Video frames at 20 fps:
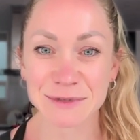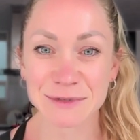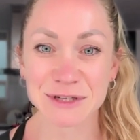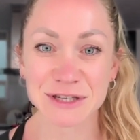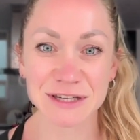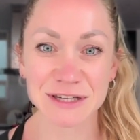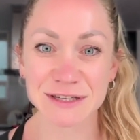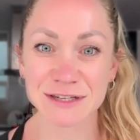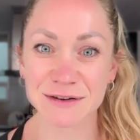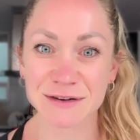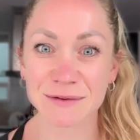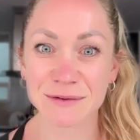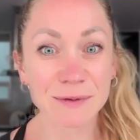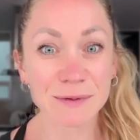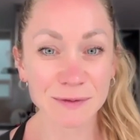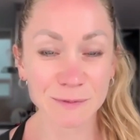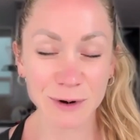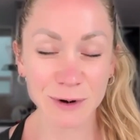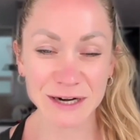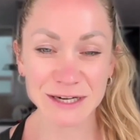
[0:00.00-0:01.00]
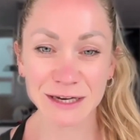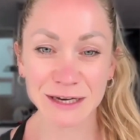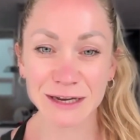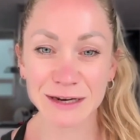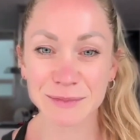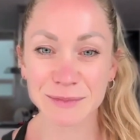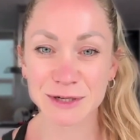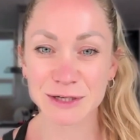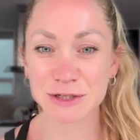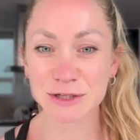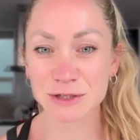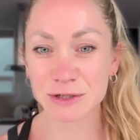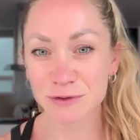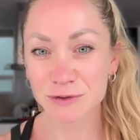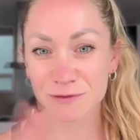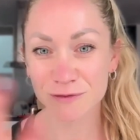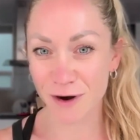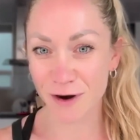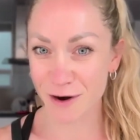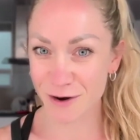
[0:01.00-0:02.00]
just we went a little bit
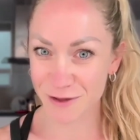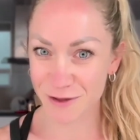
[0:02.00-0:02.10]
too far